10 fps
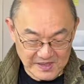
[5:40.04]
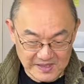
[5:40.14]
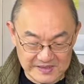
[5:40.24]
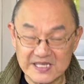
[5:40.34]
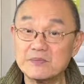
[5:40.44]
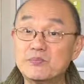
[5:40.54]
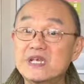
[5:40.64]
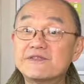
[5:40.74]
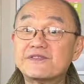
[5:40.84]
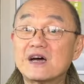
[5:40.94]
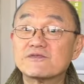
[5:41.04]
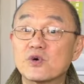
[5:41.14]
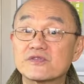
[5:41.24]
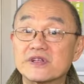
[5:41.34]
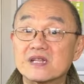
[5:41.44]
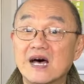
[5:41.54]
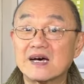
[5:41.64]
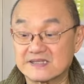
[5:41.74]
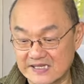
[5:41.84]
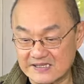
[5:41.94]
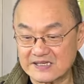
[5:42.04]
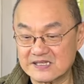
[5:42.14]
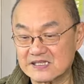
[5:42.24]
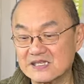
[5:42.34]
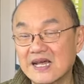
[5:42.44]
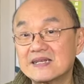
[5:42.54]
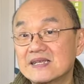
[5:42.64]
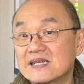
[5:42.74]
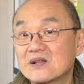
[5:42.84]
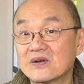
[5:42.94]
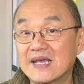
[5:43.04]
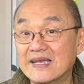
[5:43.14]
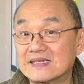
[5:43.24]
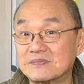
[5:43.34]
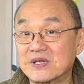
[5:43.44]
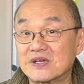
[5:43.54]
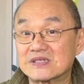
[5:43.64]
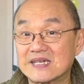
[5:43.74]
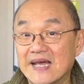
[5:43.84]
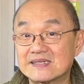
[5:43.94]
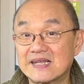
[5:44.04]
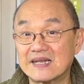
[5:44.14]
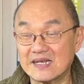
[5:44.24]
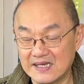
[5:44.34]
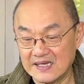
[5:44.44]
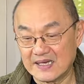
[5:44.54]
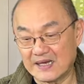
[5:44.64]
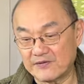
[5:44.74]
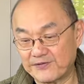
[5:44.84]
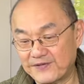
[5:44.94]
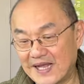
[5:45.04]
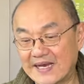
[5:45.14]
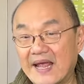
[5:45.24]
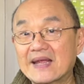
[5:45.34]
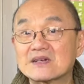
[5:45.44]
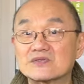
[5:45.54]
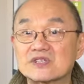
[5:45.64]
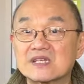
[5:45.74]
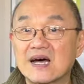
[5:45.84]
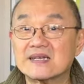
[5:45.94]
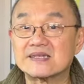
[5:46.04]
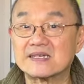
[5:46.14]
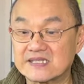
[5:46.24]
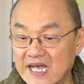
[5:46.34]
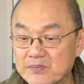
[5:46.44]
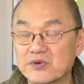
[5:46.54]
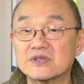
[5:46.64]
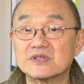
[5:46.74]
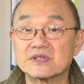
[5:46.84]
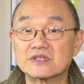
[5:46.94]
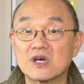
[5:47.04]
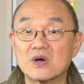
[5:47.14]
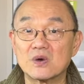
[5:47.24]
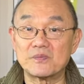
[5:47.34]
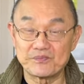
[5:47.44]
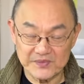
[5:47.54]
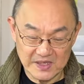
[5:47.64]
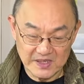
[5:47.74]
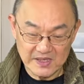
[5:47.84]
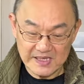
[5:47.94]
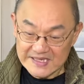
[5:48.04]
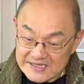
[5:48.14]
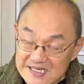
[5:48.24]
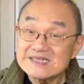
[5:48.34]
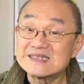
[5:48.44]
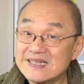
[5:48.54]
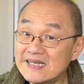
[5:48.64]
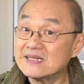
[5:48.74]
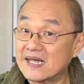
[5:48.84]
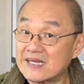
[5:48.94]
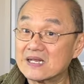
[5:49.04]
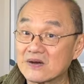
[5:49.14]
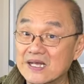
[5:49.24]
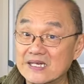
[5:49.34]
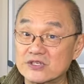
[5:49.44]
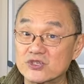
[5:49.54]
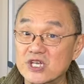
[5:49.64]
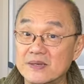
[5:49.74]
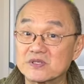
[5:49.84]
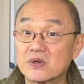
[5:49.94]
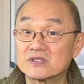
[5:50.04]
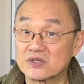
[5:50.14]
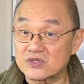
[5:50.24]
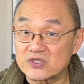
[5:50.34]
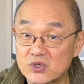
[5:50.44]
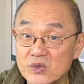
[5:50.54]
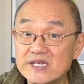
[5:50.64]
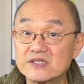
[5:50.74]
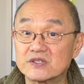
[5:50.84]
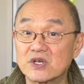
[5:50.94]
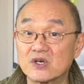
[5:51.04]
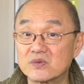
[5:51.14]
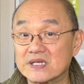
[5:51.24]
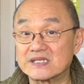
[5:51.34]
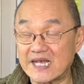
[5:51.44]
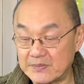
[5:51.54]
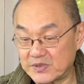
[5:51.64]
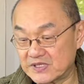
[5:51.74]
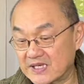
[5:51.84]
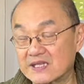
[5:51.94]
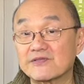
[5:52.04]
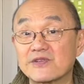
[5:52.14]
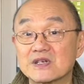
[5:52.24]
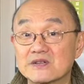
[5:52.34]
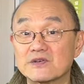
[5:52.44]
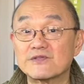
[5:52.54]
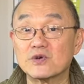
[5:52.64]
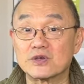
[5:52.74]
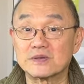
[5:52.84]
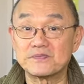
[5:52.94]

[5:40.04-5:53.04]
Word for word: The B five four three last is slightly elongated because it has that uh, flat angled sides that taper into the toe. It does need that elongated shape so as not to squeeze your toes when it tapers in at the front of the foot.